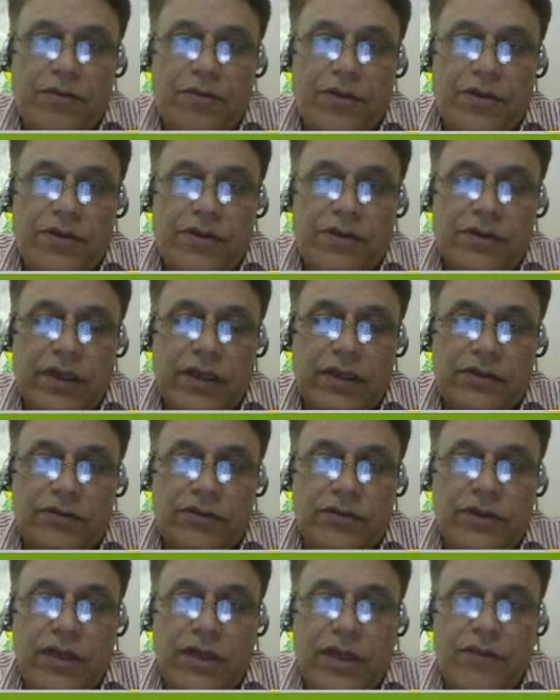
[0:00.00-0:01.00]
business has
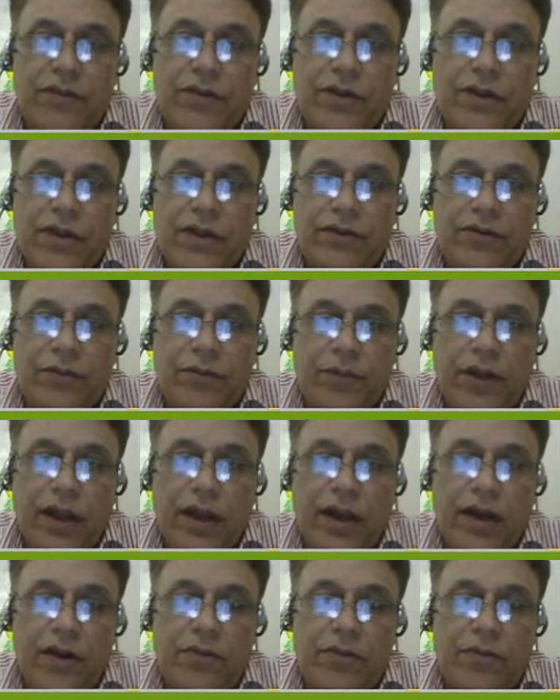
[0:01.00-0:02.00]
to deal with the
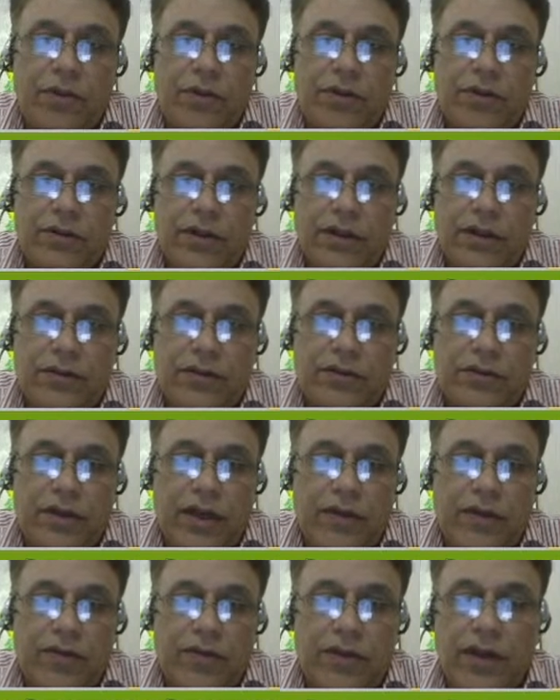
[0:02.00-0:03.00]
suppliers, business has to
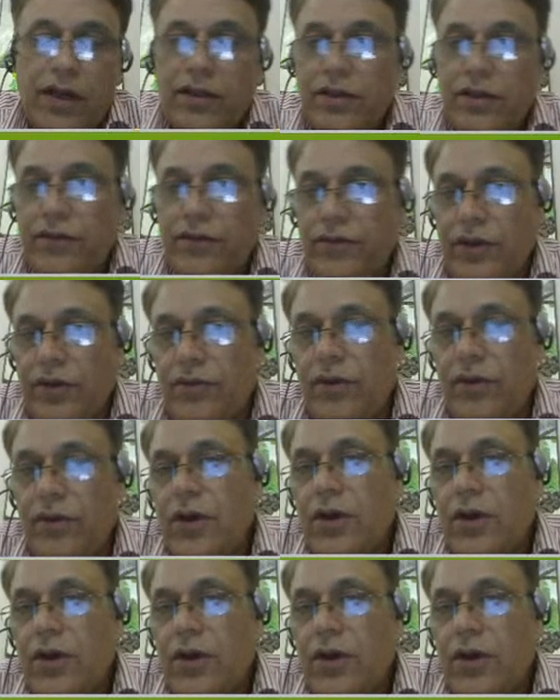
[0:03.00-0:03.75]
deal with all these things.